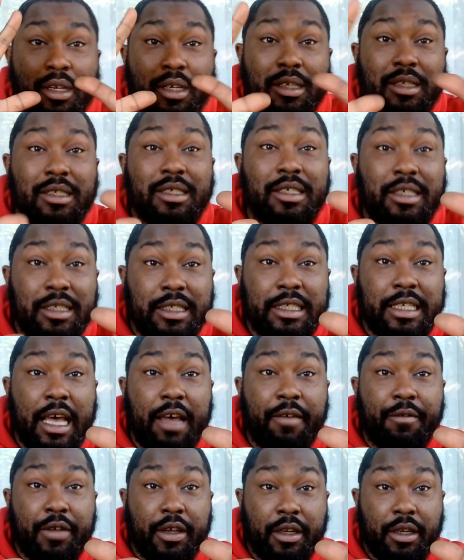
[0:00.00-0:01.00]

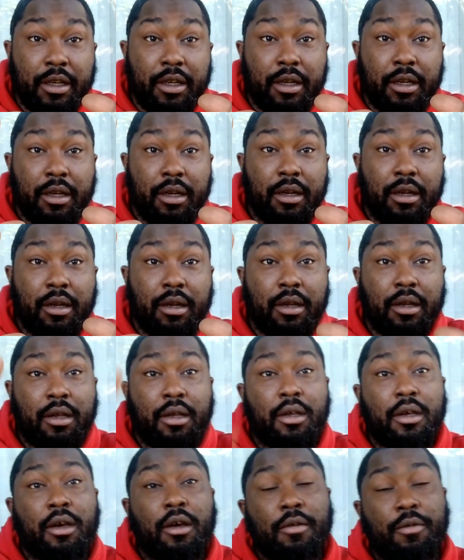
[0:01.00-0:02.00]
7
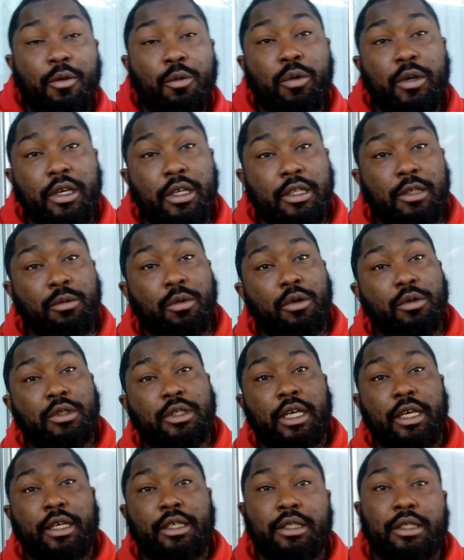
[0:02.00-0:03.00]
of the weekly
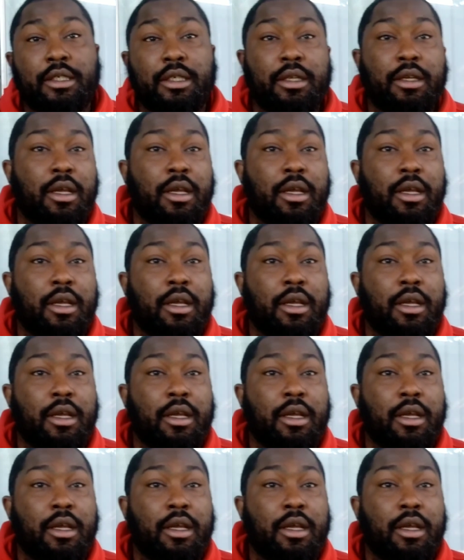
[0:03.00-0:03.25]
rotation.